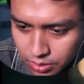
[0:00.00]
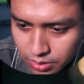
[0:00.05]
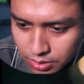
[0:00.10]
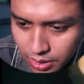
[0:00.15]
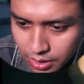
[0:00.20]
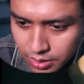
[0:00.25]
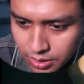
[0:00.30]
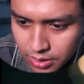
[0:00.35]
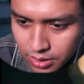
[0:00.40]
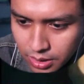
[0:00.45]

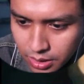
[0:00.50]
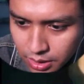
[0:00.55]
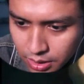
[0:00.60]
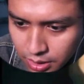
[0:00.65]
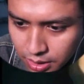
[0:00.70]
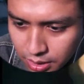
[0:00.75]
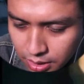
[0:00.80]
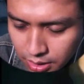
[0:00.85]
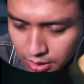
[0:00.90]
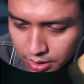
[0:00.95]
Sites,
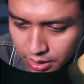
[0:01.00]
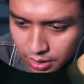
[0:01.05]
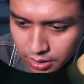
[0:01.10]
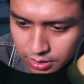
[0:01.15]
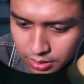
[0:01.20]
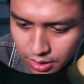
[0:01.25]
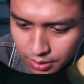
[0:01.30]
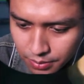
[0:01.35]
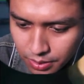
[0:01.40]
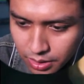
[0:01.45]
and
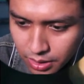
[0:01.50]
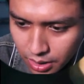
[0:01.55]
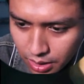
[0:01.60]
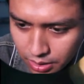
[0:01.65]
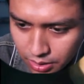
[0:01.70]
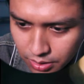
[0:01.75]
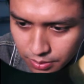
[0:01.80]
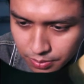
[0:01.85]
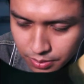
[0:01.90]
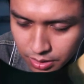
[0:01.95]
some
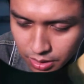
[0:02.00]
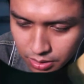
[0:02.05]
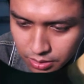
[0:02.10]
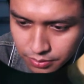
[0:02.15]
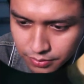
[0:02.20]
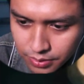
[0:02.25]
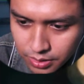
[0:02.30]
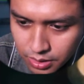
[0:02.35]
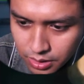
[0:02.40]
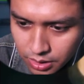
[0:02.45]
another
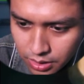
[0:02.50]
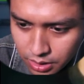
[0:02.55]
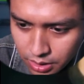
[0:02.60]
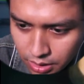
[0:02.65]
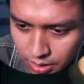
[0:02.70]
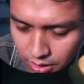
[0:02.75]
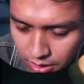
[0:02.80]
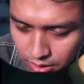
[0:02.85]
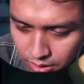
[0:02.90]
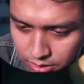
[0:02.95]
productivity
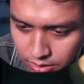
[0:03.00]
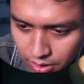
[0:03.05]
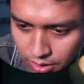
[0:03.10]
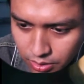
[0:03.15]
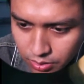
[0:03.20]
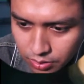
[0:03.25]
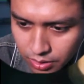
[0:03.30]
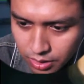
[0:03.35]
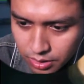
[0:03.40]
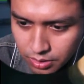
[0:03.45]
keys that
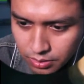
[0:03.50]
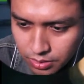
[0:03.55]
you can